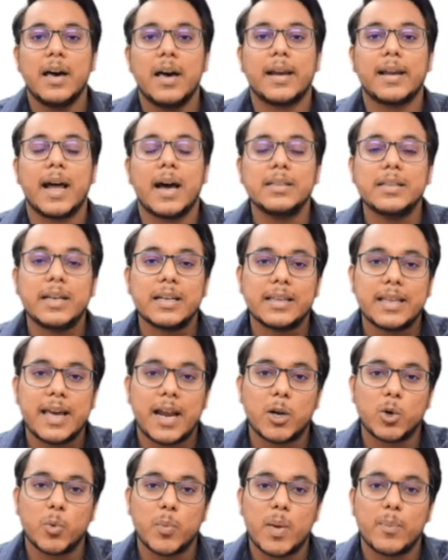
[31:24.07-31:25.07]
Rather, they
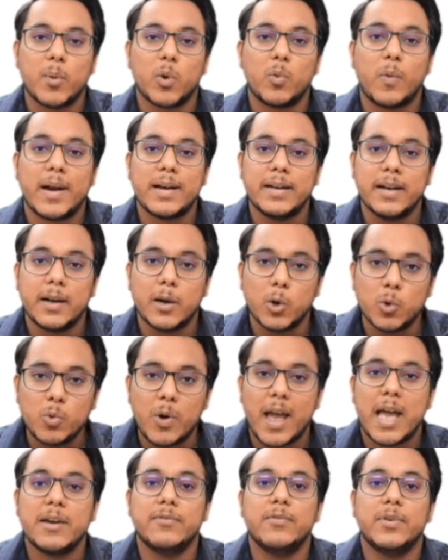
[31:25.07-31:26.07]
are to be provided to
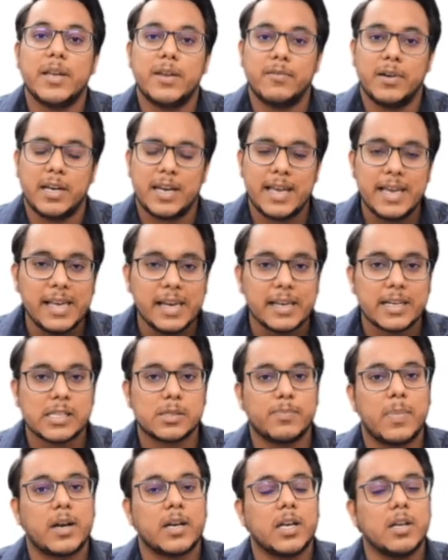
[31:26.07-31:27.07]
everyone,
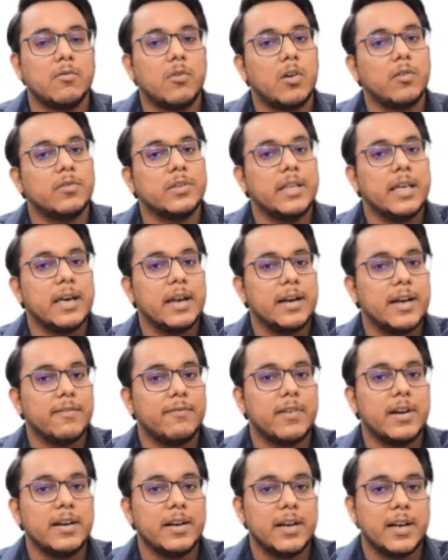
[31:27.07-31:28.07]
irrespective of their
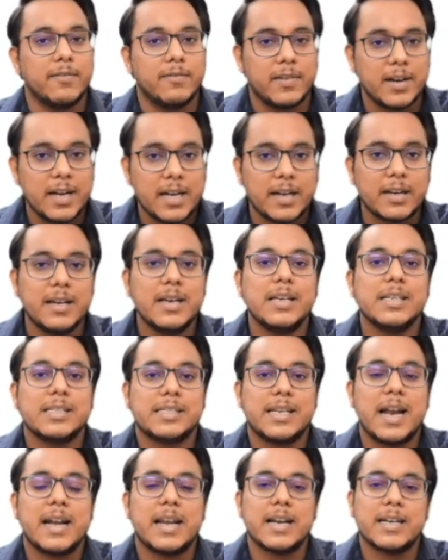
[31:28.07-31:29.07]
different
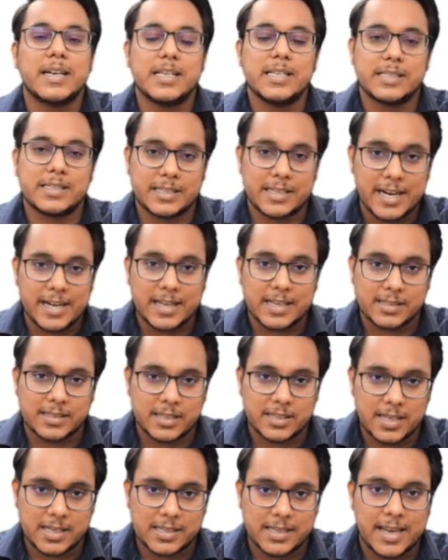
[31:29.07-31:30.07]
status such
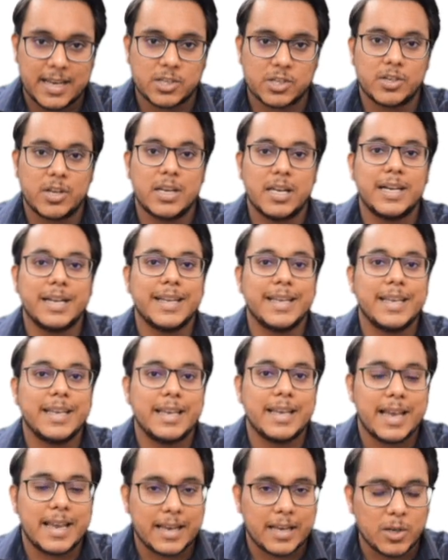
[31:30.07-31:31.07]
as nationality,
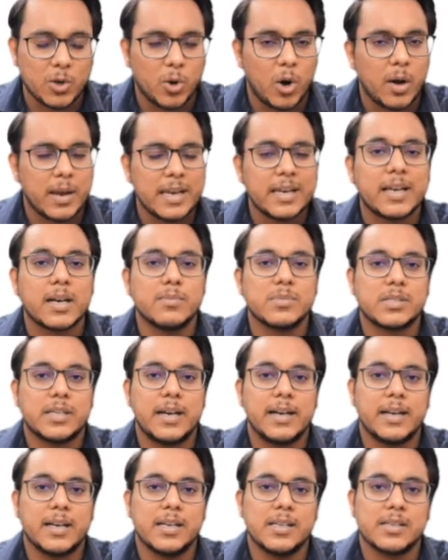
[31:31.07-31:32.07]
income
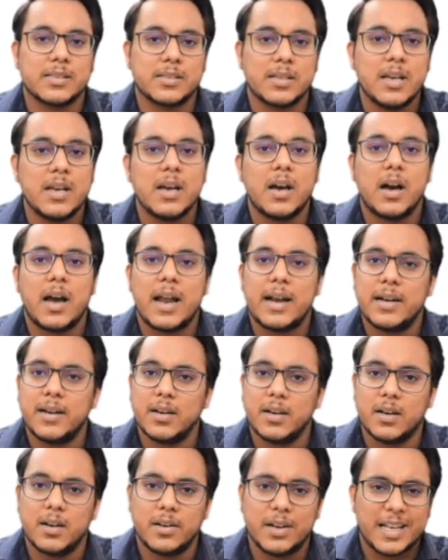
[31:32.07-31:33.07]
status, and
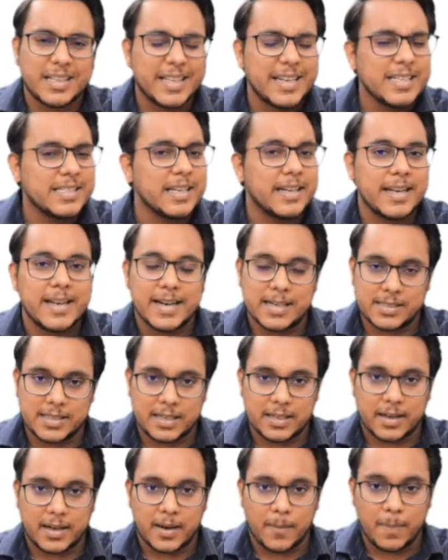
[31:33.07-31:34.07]
ethnicity, etc.
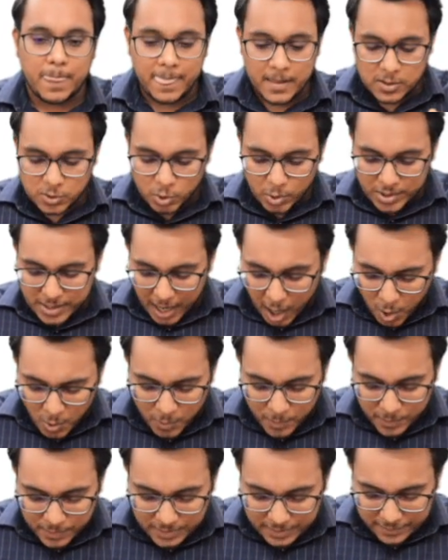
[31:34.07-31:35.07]
So
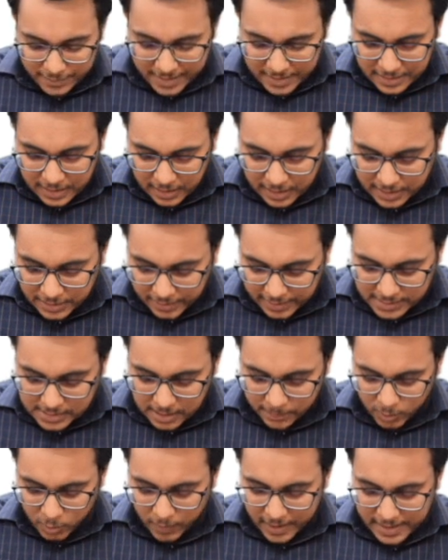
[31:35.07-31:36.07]
now when the countries are
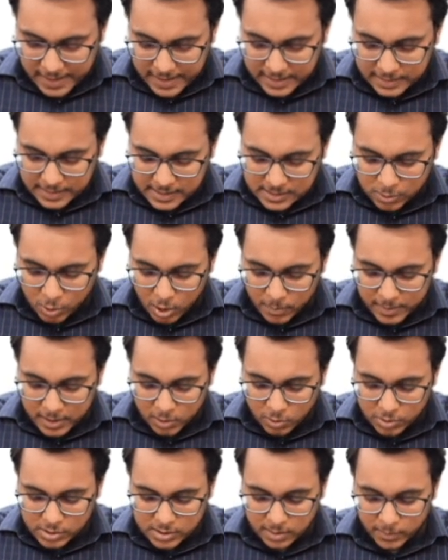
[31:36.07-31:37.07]
providing, this common
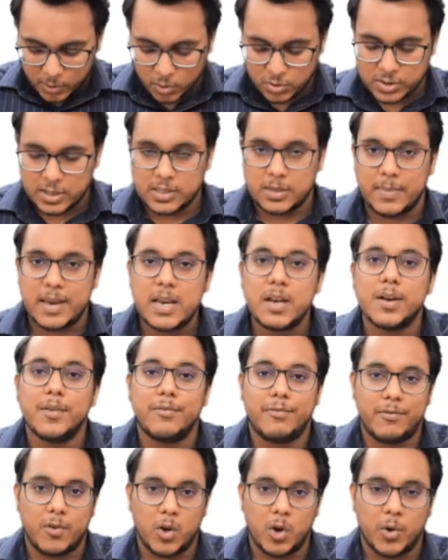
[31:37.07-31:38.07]
goods approach is being
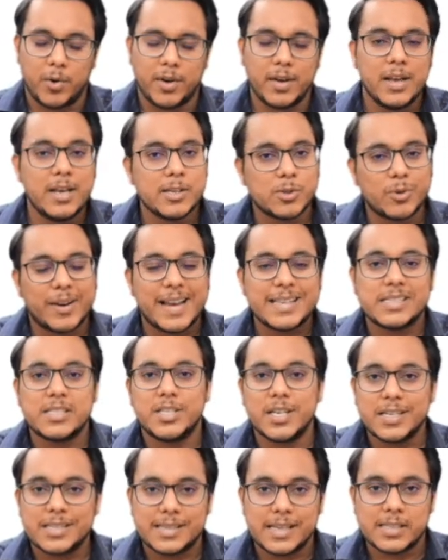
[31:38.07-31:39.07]
followed. So guys,
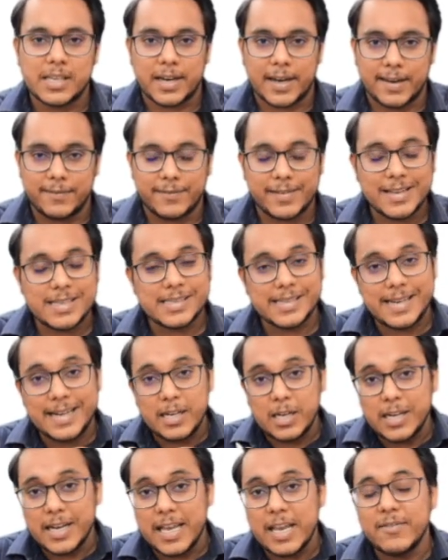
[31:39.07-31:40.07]
just as a reference,
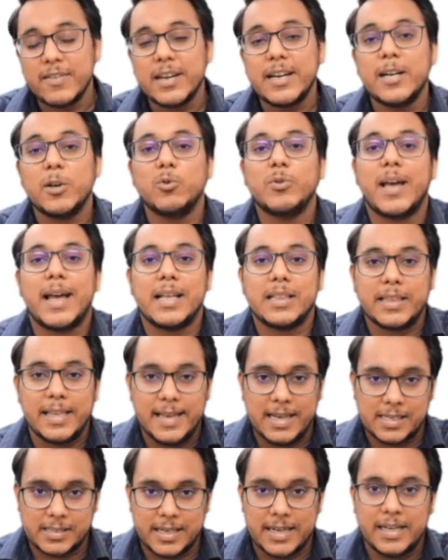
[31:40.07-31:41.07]
even into the
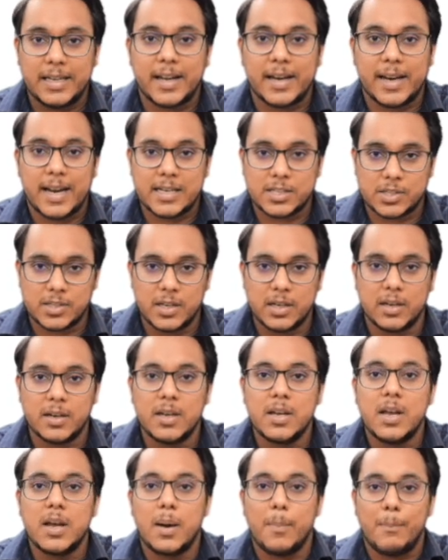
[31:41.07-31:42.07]
ethics, international
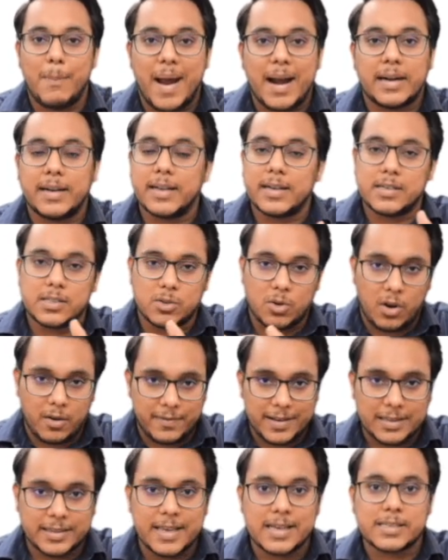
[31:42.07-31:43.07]
matters of
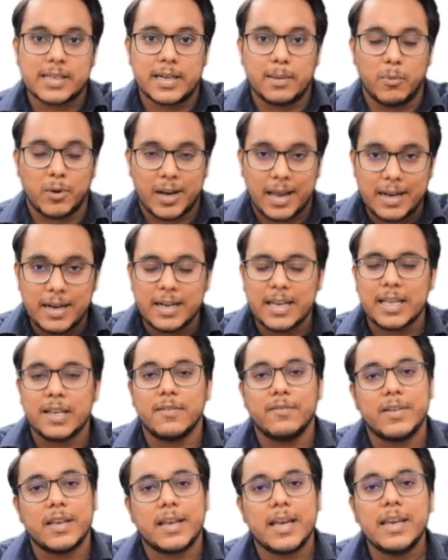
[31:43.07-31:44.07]
ethics and morality,
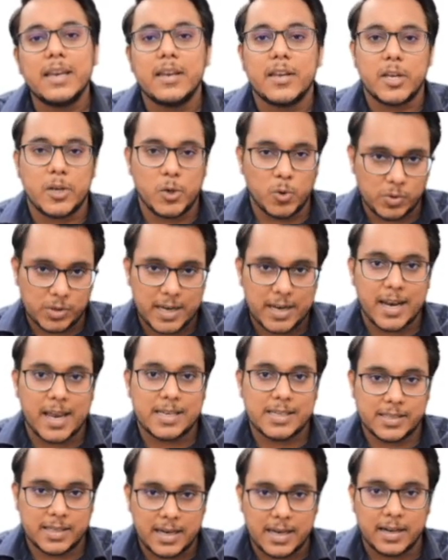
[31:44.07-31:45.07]
we can
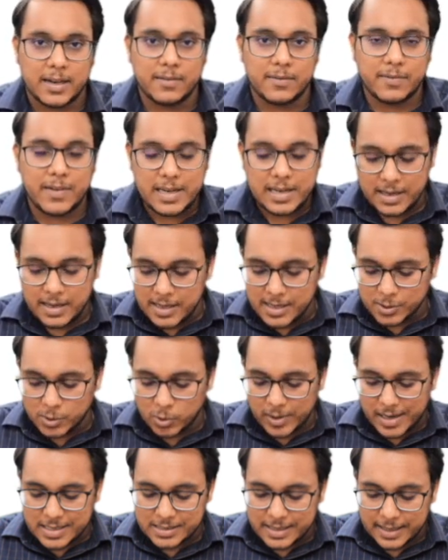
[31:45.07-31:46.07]
utilize it. Fine. So
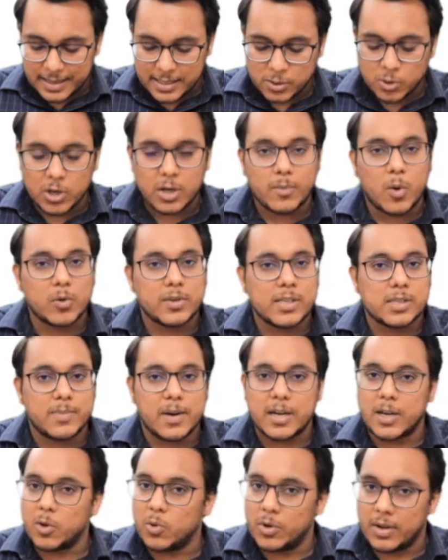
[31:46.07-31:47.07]
guys, that is all about this
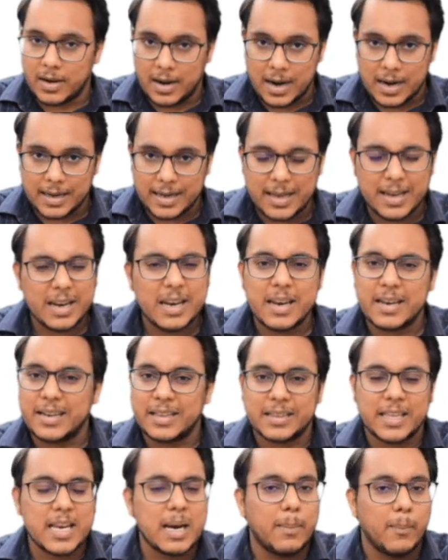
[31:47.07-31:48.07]
particular article.
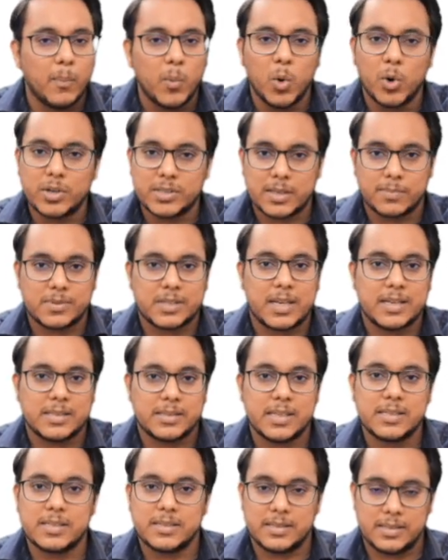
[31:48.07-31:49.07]
Nothing more
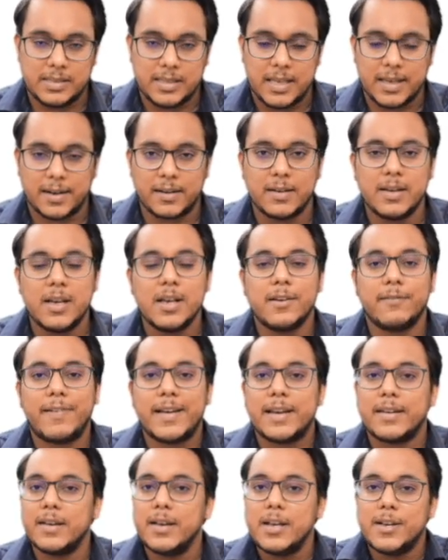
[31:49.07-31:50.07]
substances there.
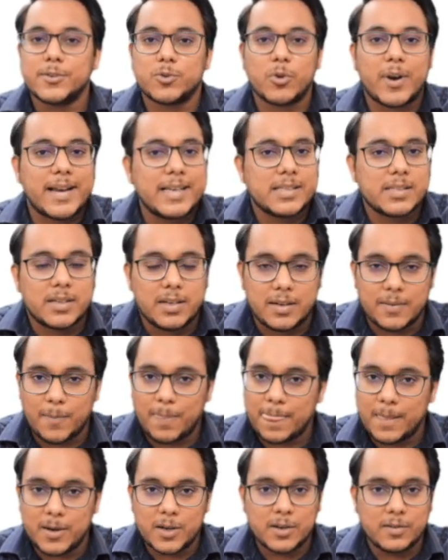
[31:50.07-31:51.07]
Fine. So guys,
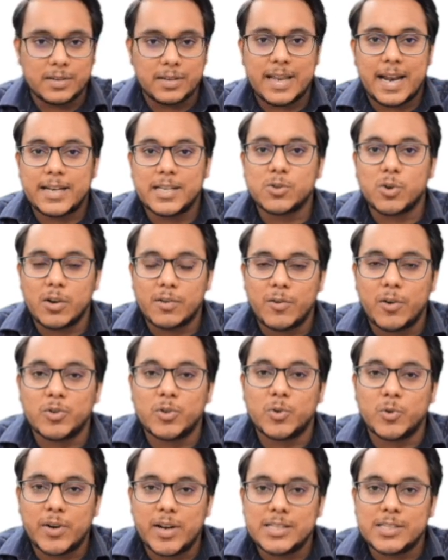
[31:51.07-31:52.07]
that is all for the
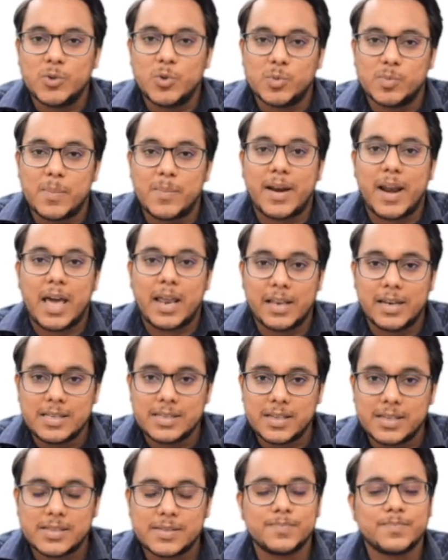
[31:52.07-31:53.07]
today's newspaper
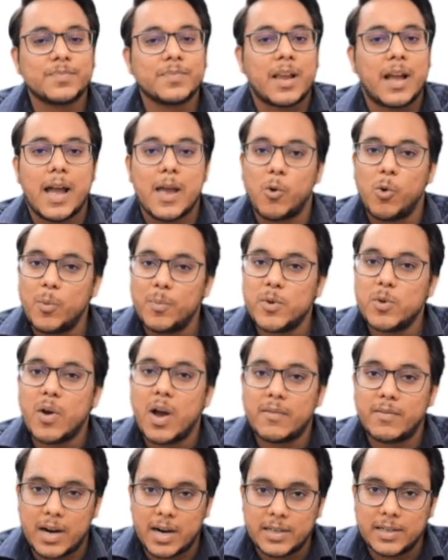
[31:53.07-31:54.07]
analysis. I hope you
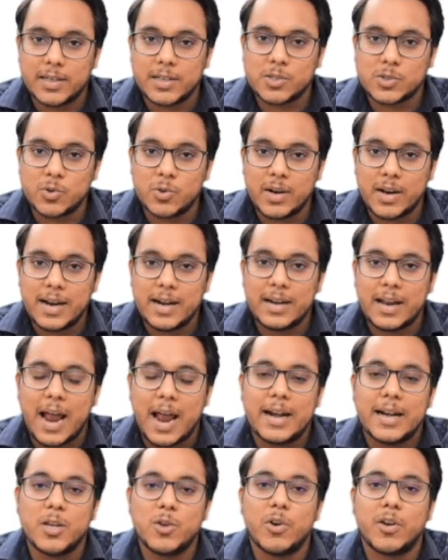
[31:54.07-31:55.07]
have understood it
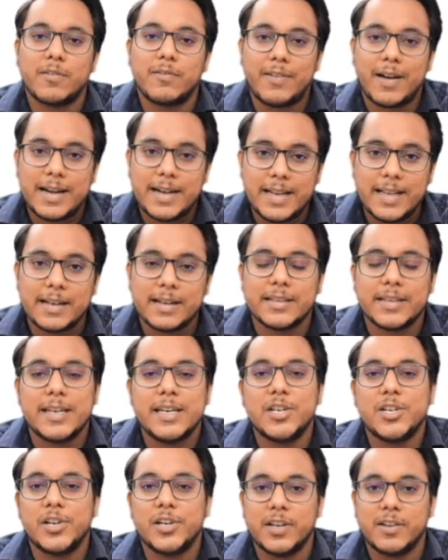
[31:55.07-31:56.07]
and you are finding the
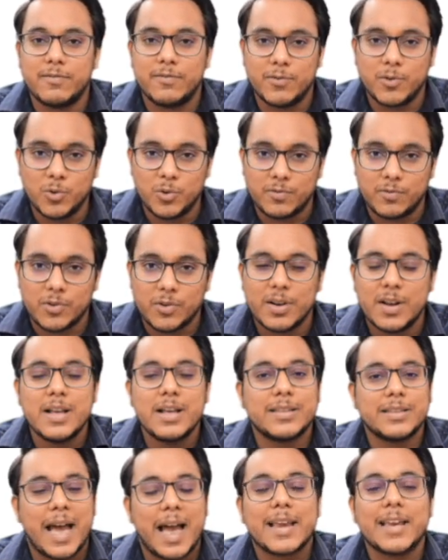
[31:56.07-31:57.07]
initiative fruitful.
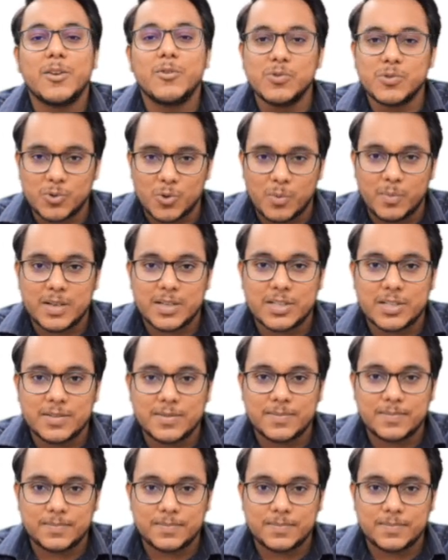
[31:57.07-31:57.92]
Thank you so much.